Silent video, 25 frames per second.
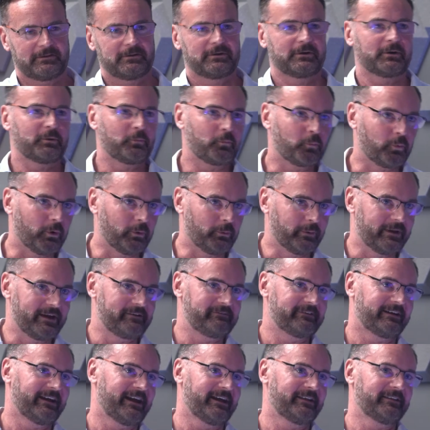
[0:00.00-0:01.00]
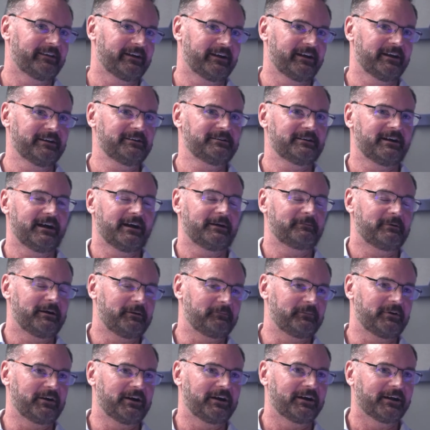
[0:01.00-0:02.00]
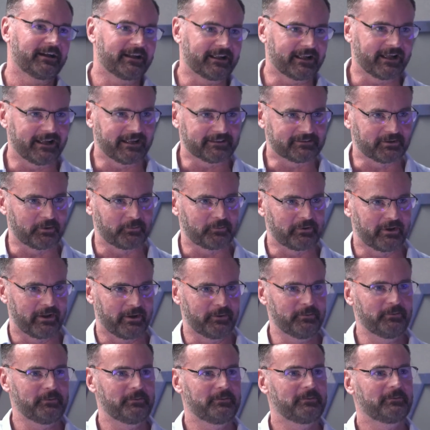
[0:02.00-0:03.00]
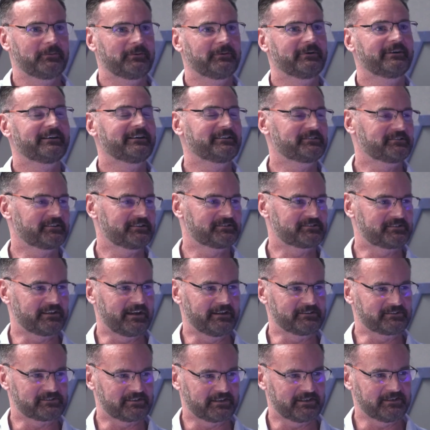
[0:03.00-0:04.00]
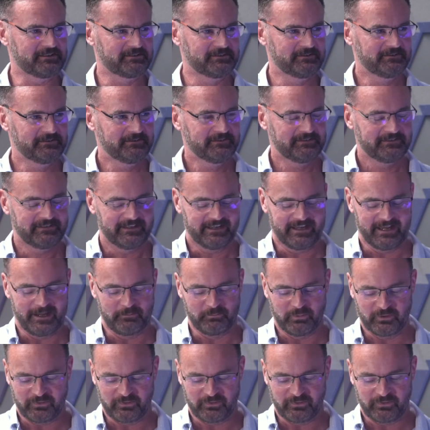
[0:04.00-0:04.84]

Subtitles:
will we ever get there? I don't know, is the answer. But